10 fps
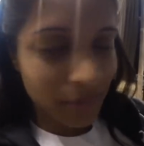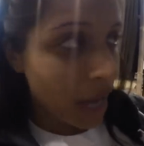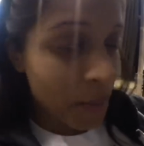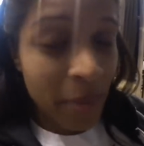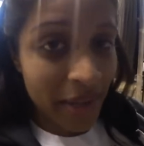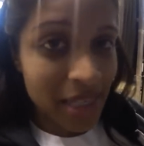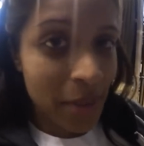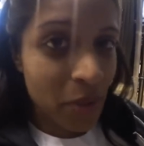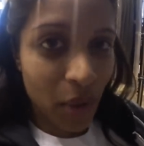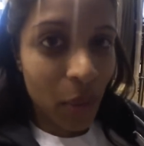I'm gonna make a
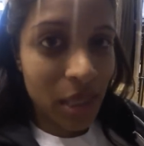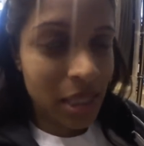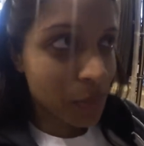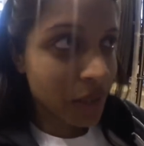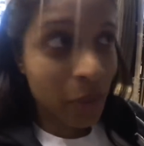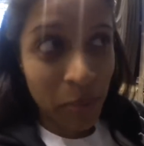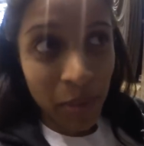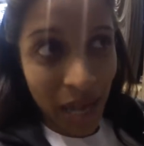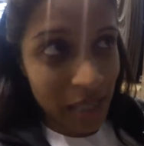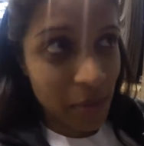statement, wear a onesie. And when
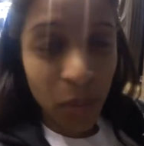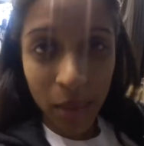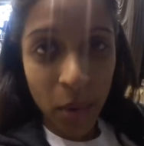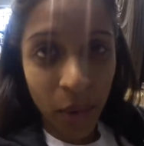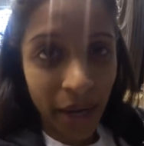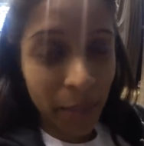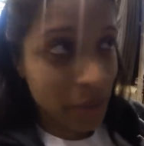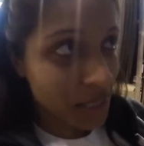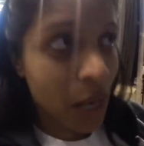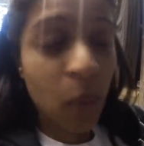people ask me what am I wearing, I'm
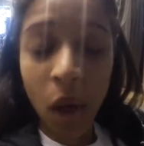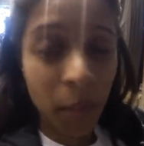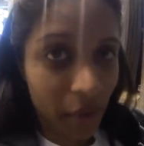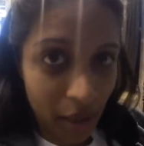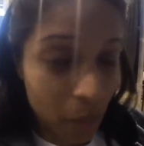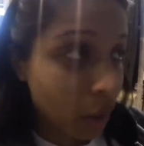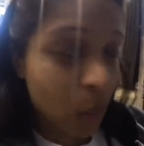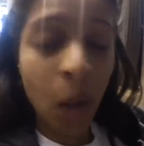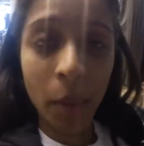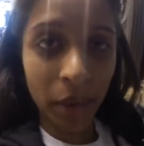gonna say Walmart. I'm
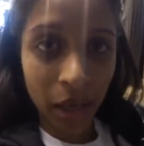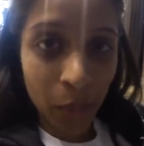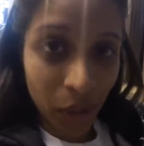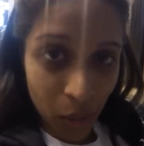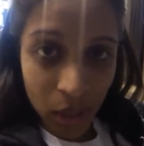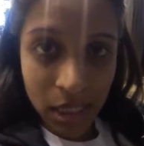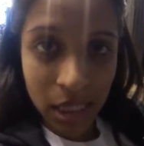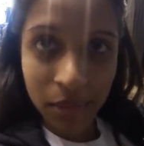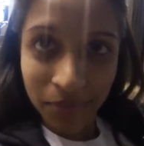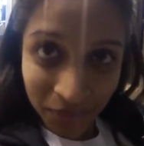wearing Walmart. I'm wearing a
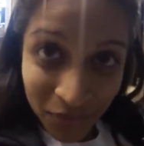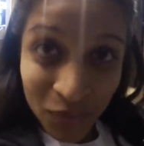onesie.